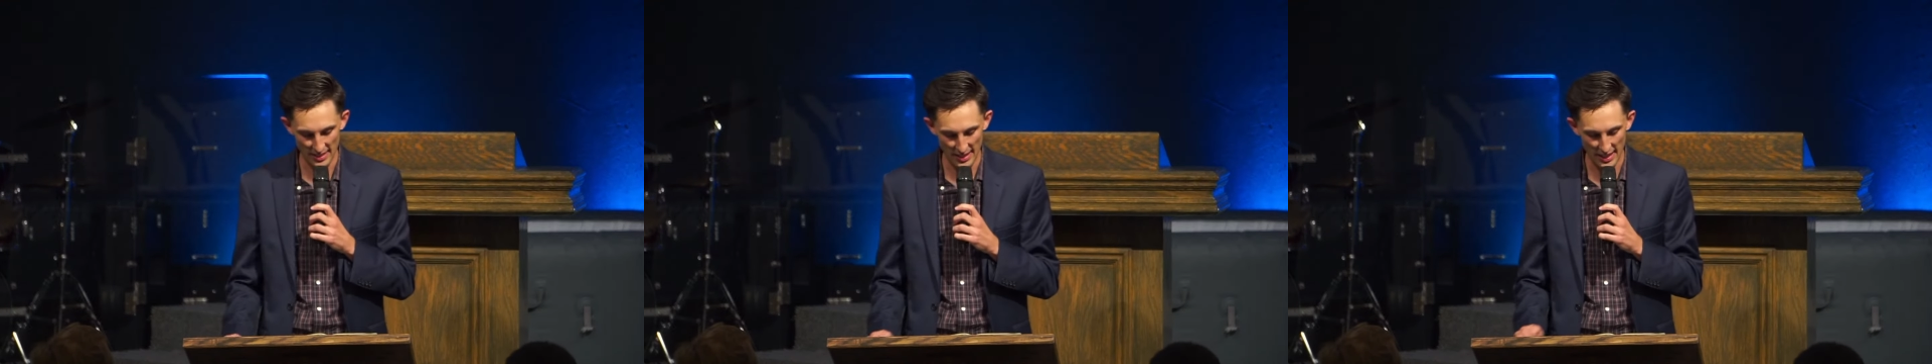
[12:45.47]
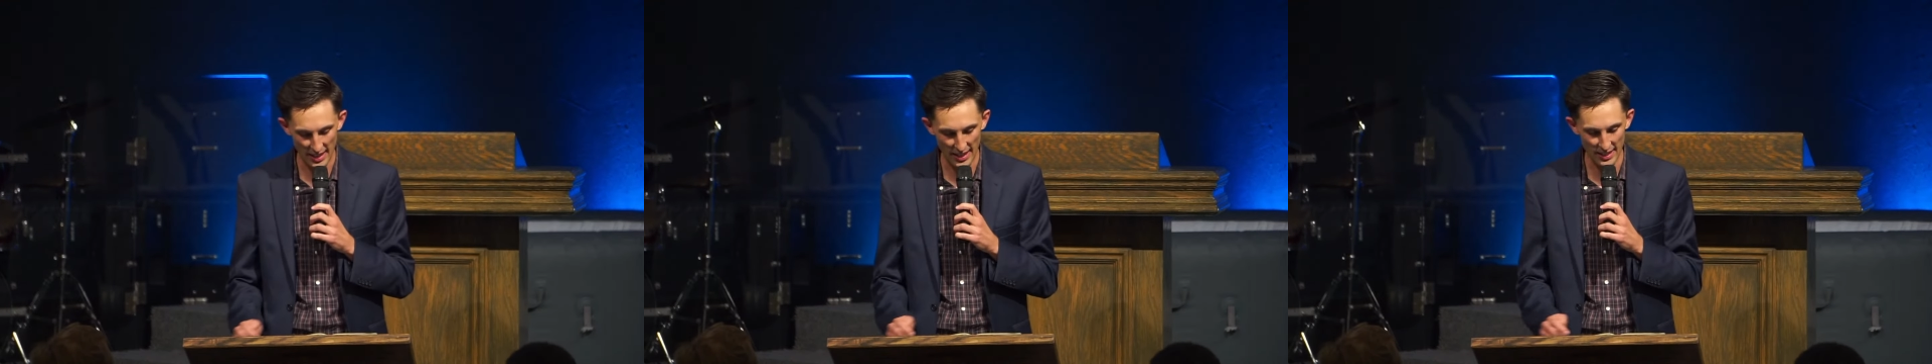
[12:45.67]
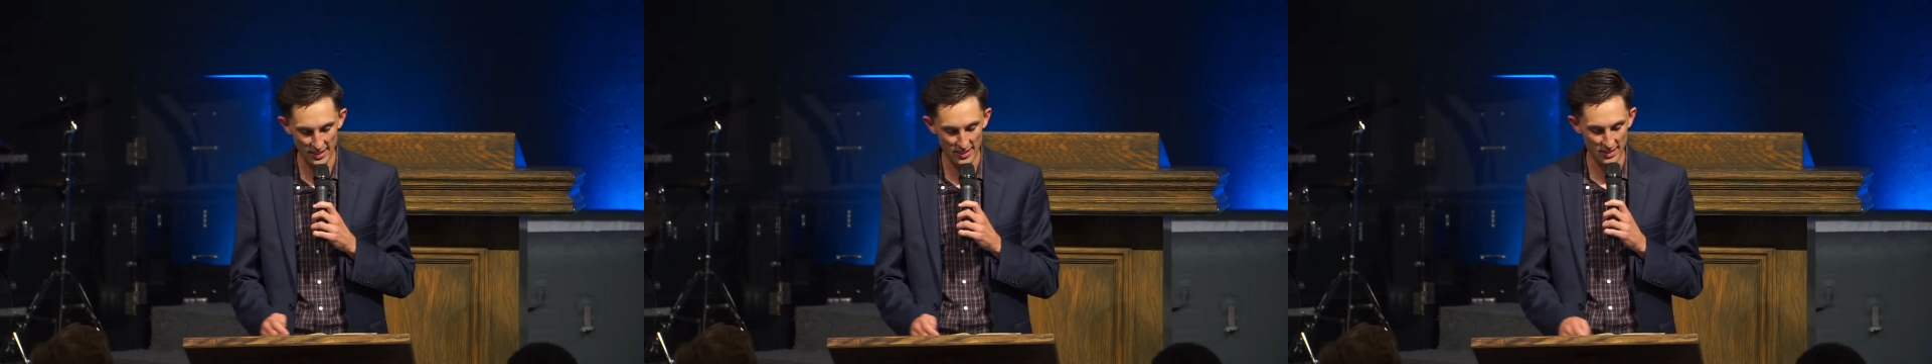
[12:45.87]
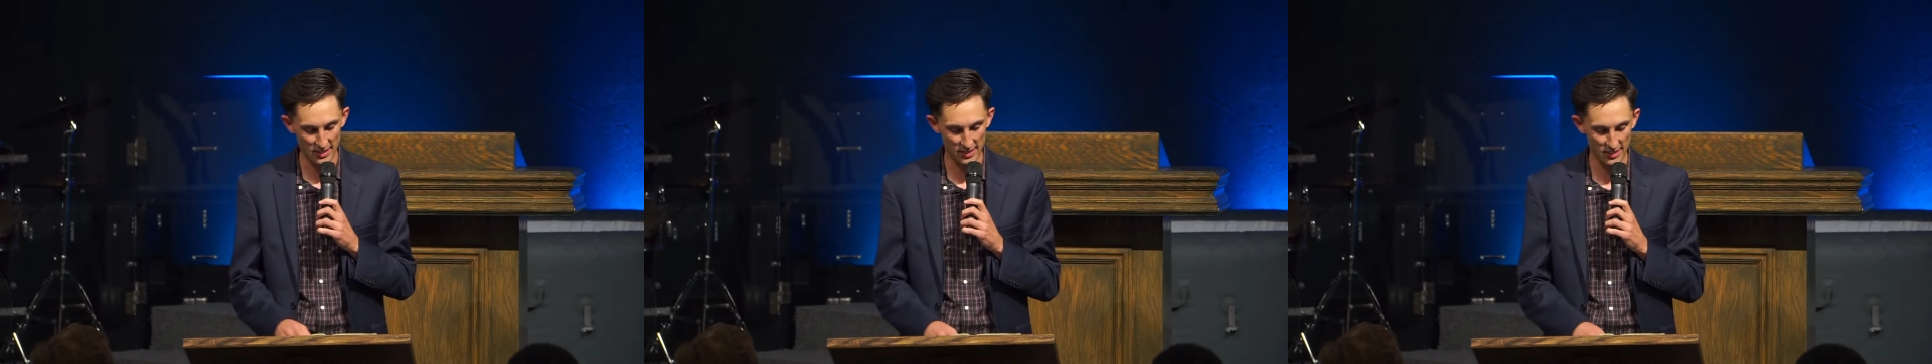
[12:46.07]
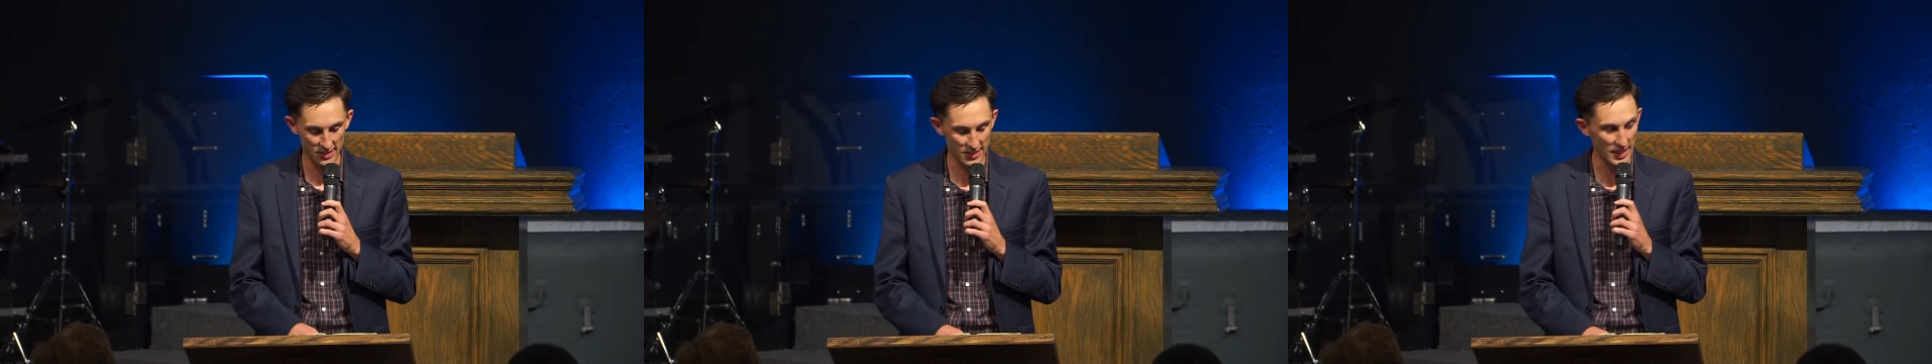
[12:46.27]
And
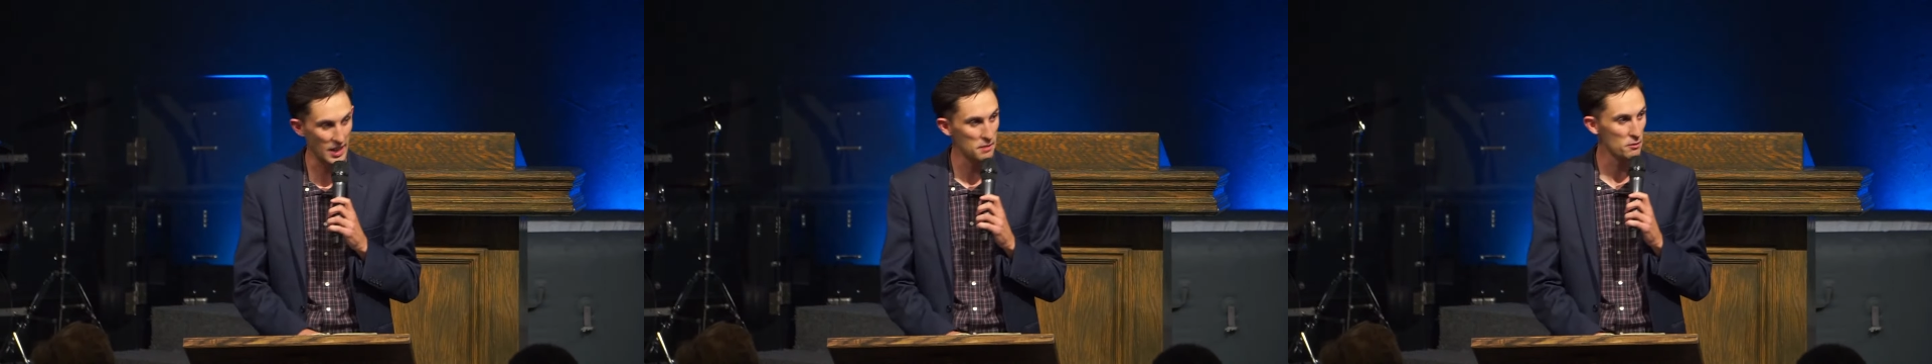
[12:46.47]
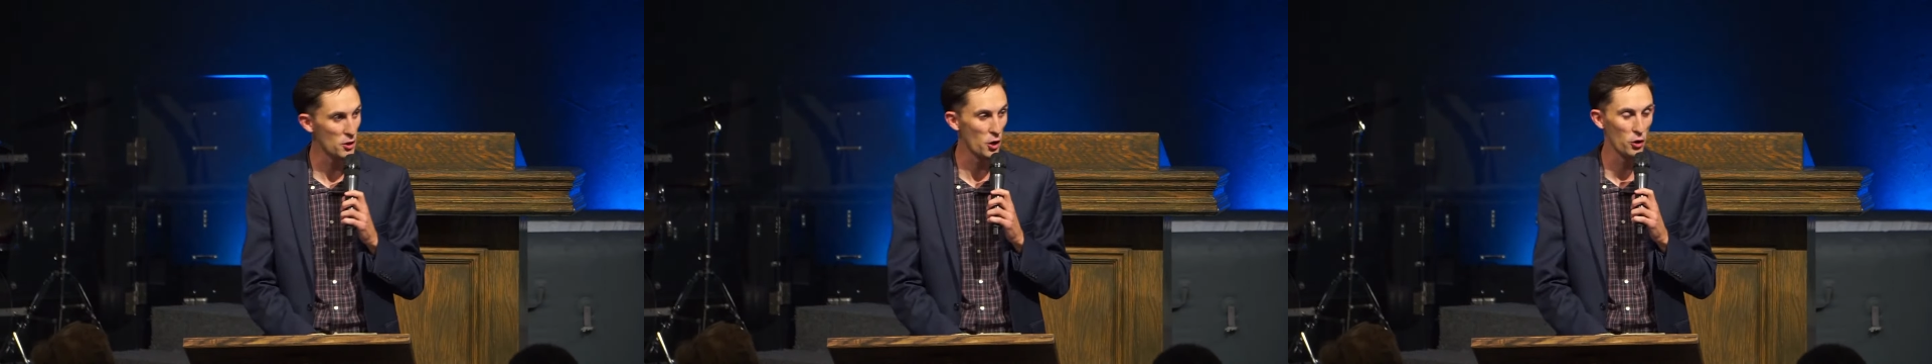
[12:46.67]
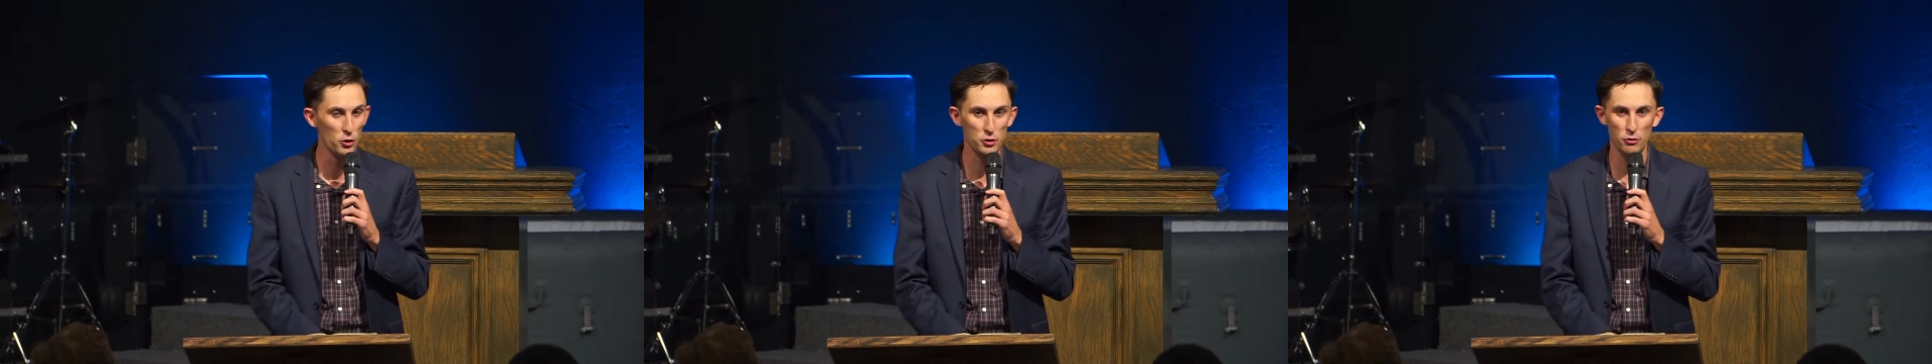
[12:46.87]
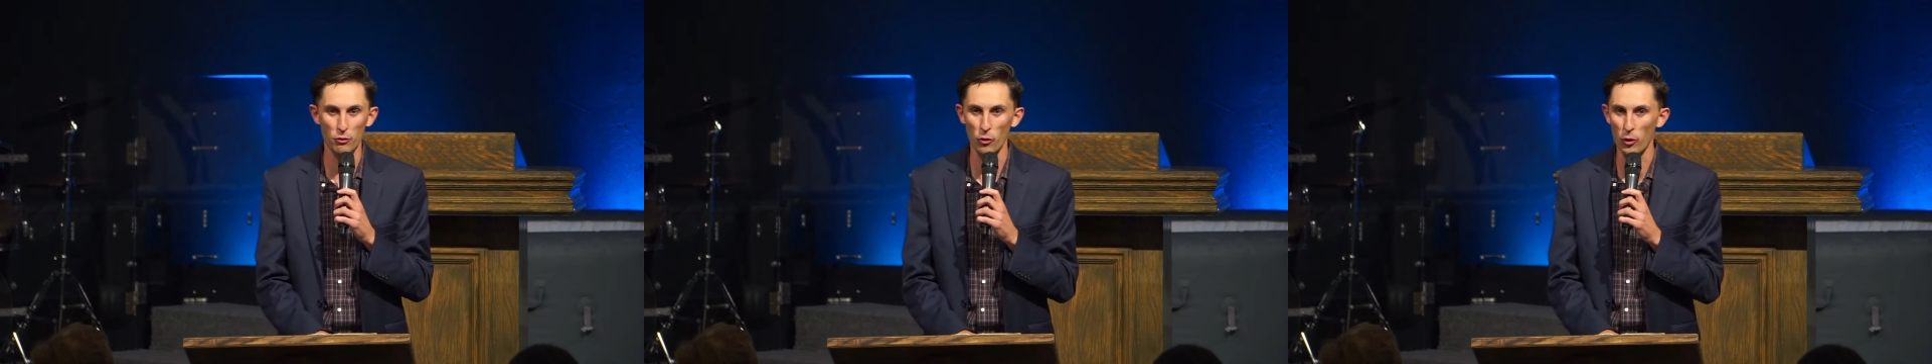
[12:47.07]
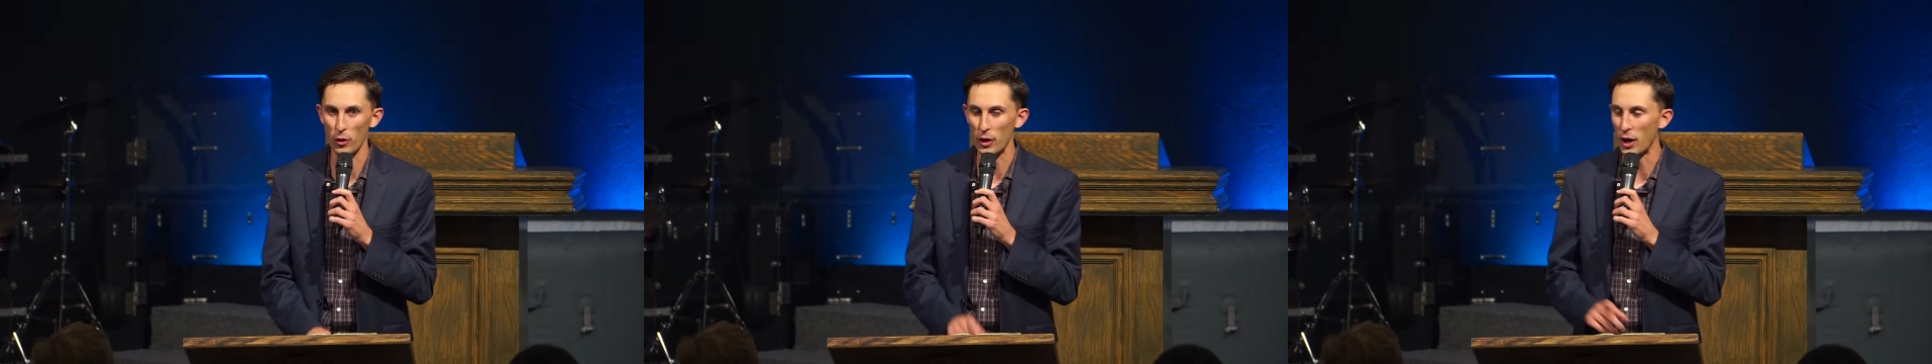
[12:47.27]
same goes
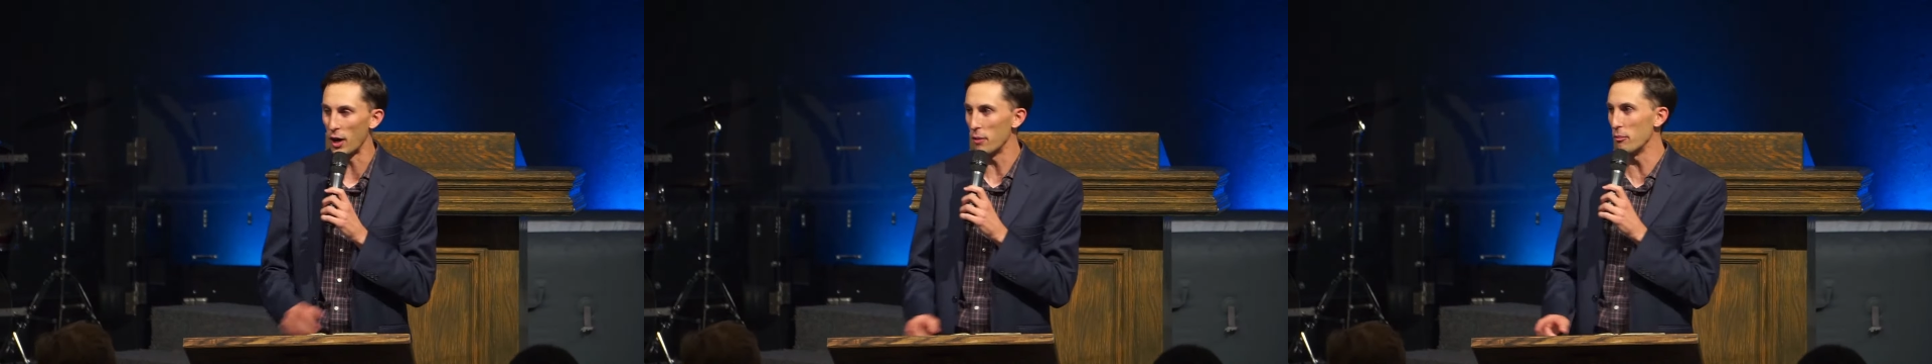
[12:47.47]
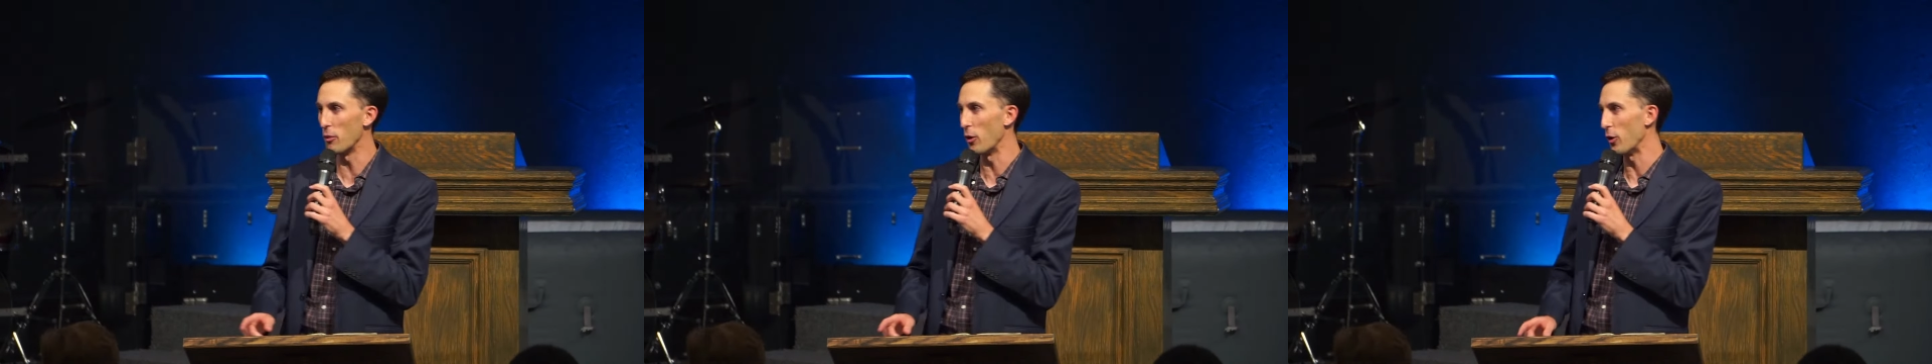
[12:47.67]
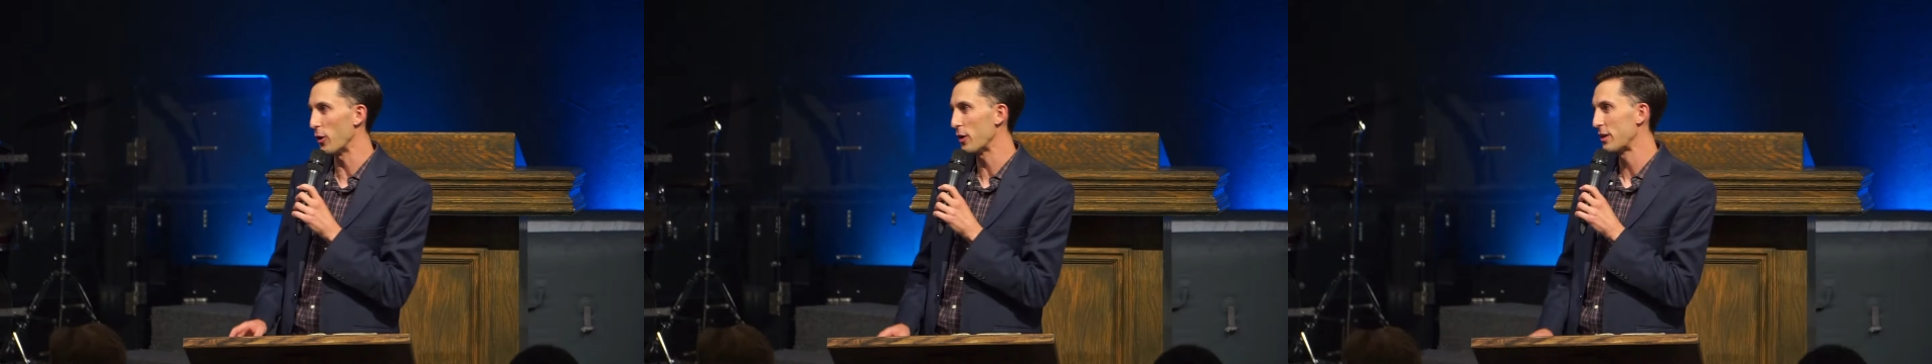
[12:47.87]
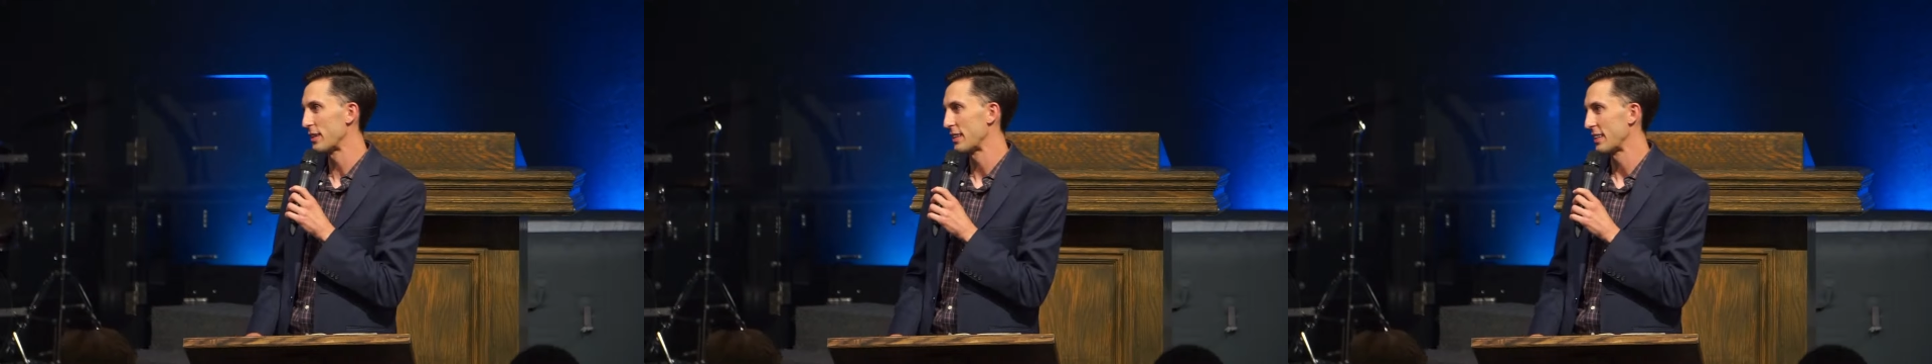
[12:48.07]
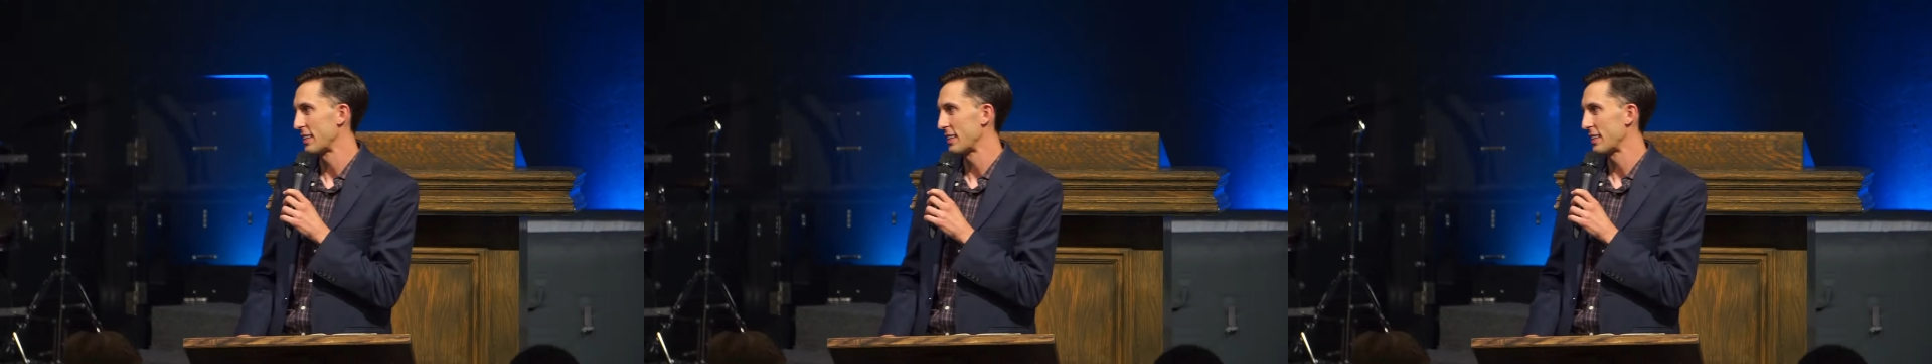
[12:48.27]
for humble.